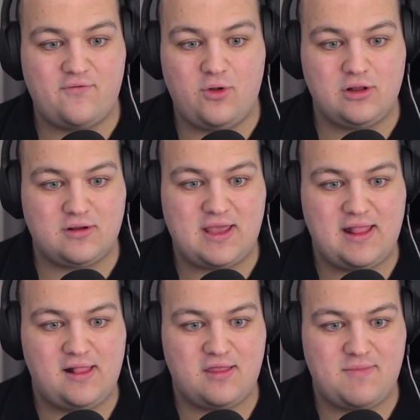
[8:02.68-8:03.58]
lot of older
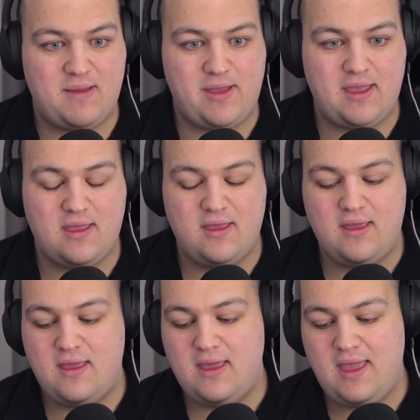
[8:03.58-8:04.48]
titles maybe,
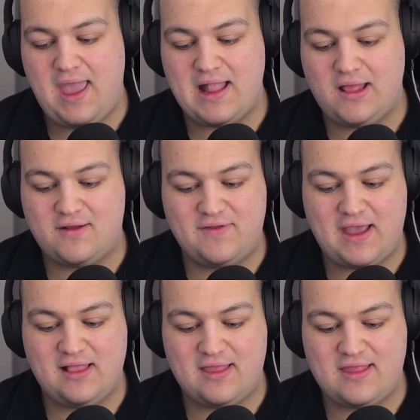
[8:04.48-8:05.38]
and a lot mm-hmm.
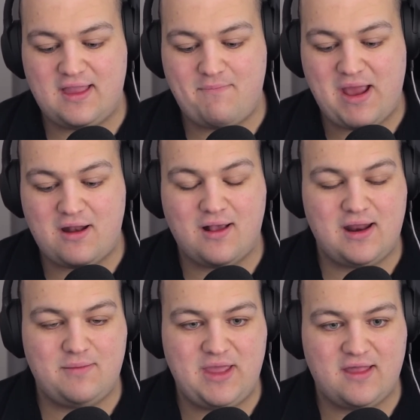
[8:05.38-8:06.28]
of titles that might not
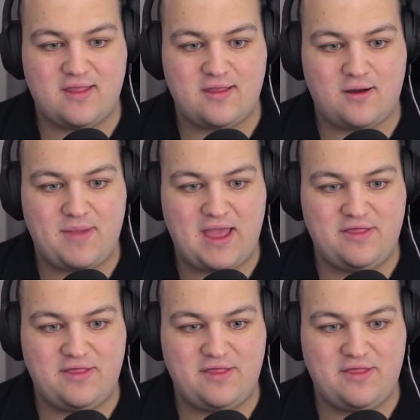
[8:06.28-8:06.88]
get a PSSR